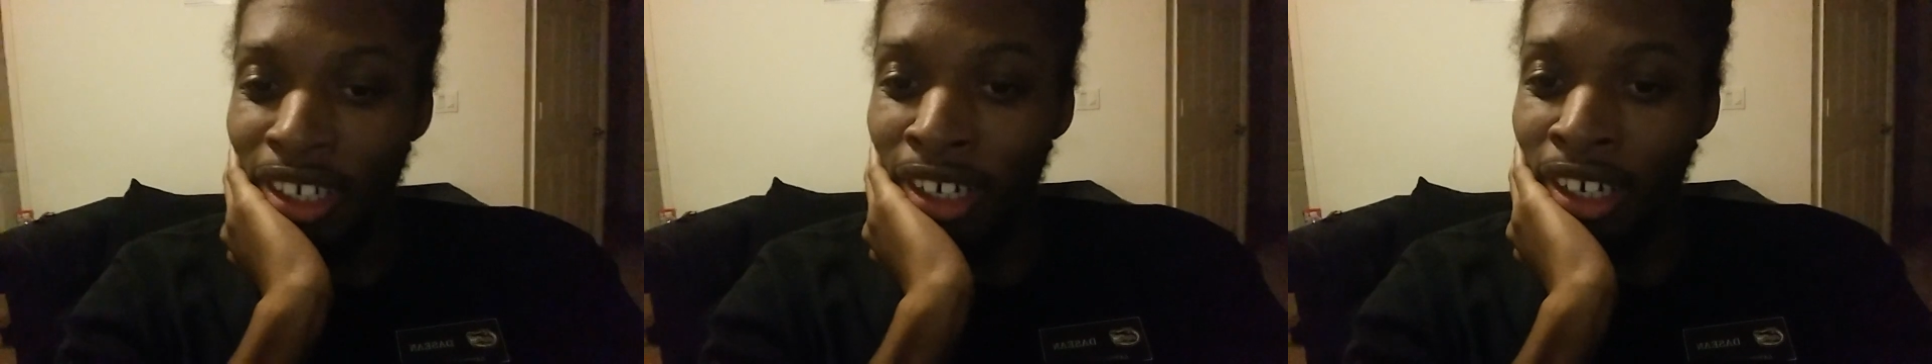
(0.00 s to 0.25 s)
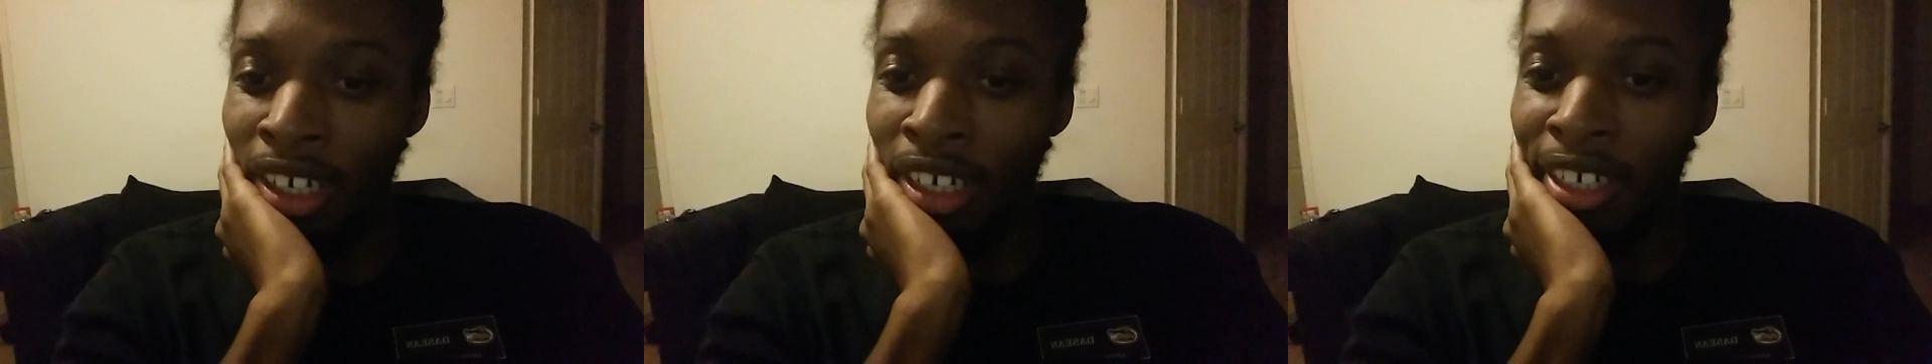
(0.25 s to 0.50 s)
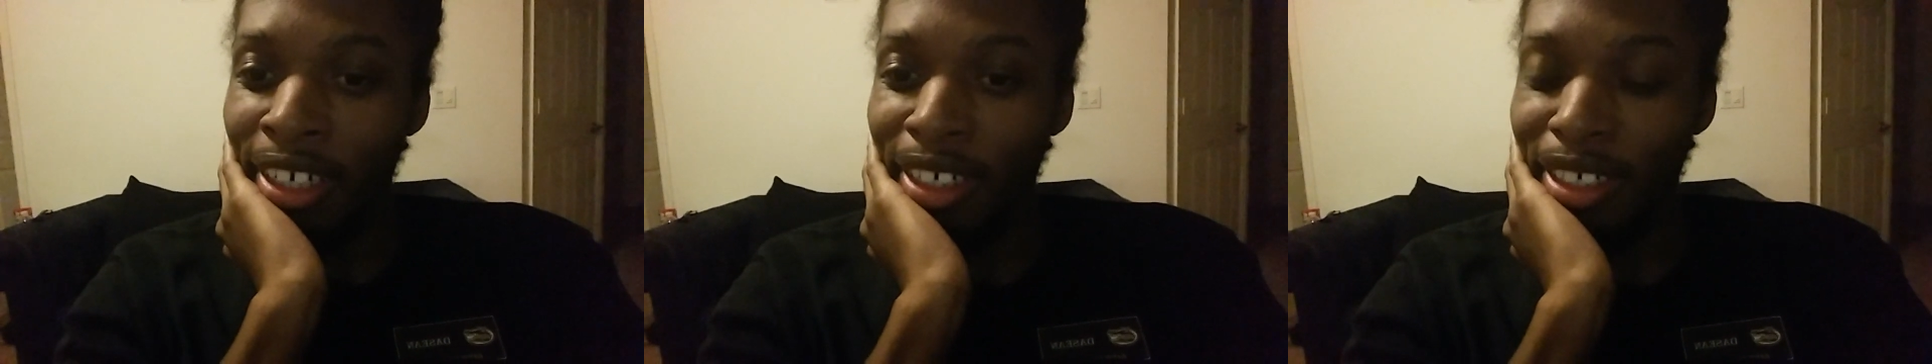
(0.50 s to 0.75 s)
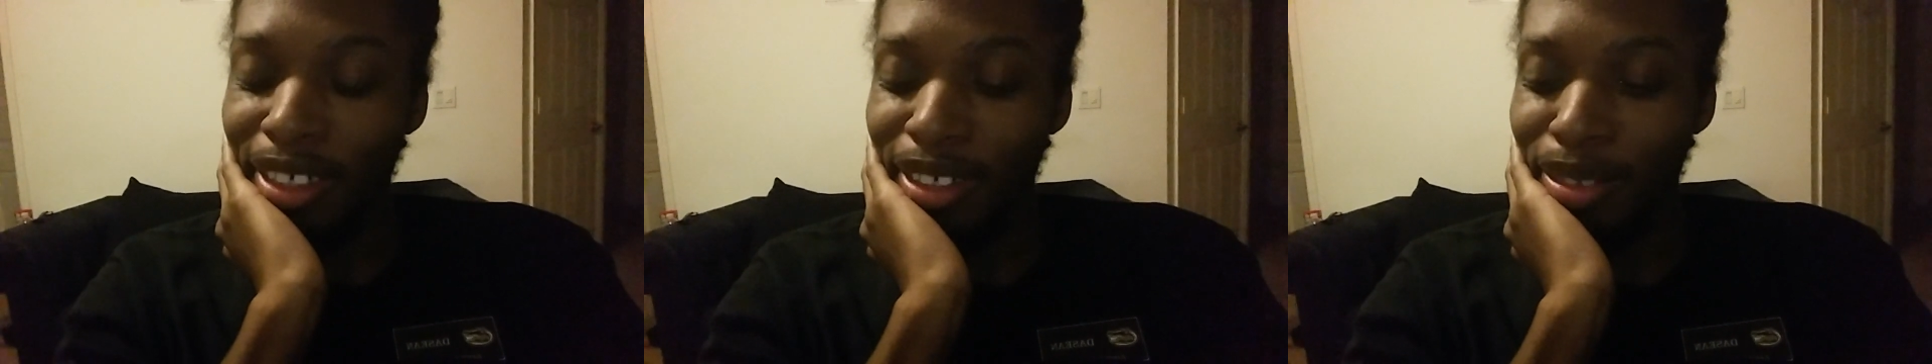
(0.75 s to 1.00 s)

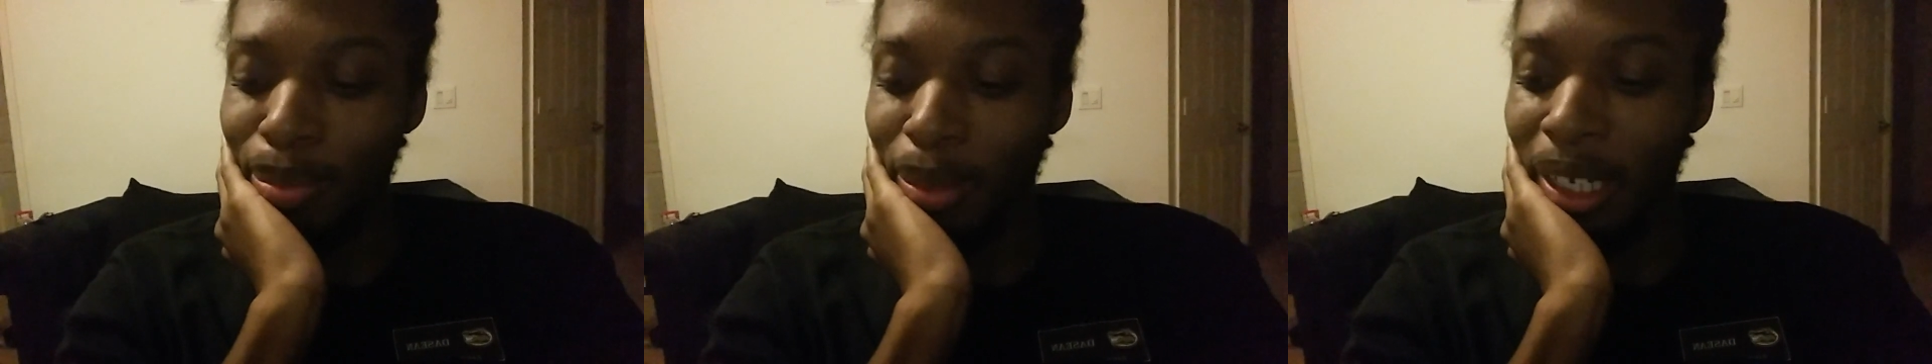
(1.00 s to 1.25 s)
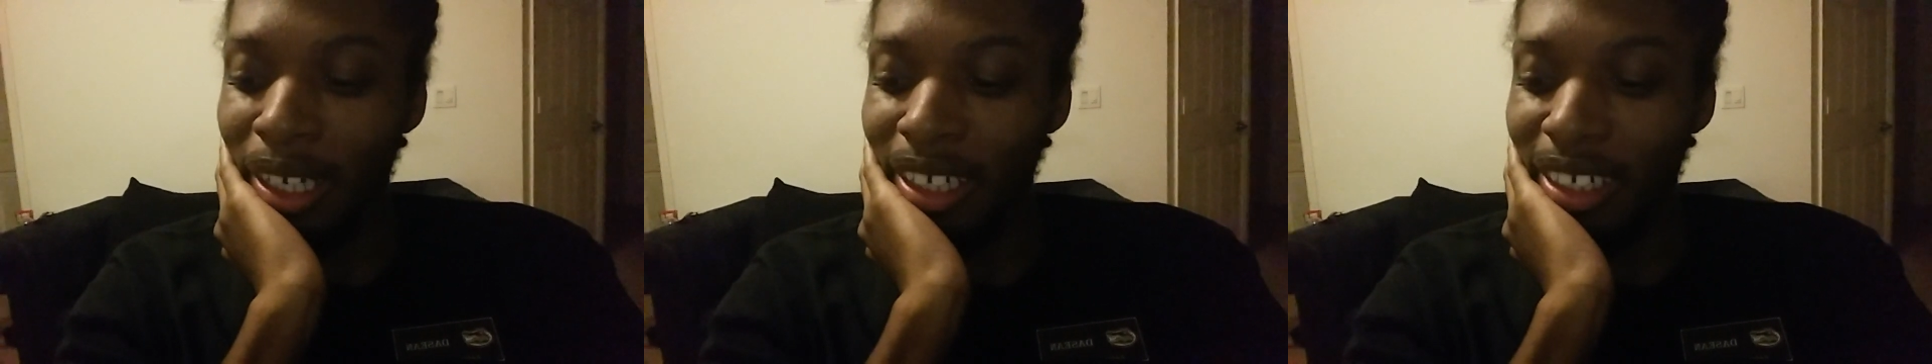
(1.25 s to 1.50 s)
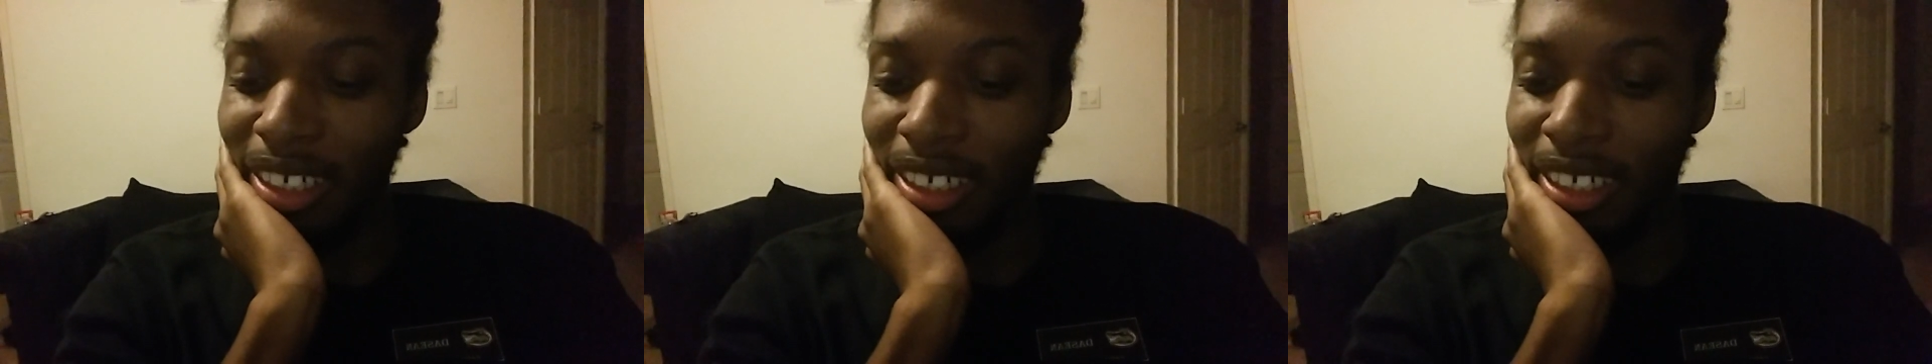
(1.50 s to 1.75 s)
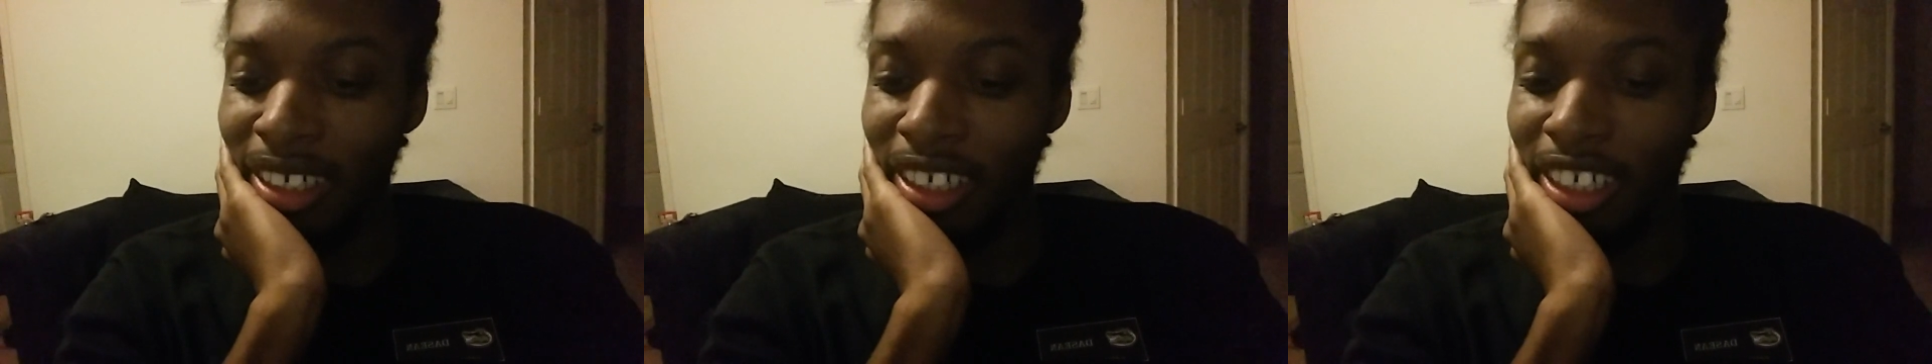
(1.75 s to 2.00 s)
Oh, man.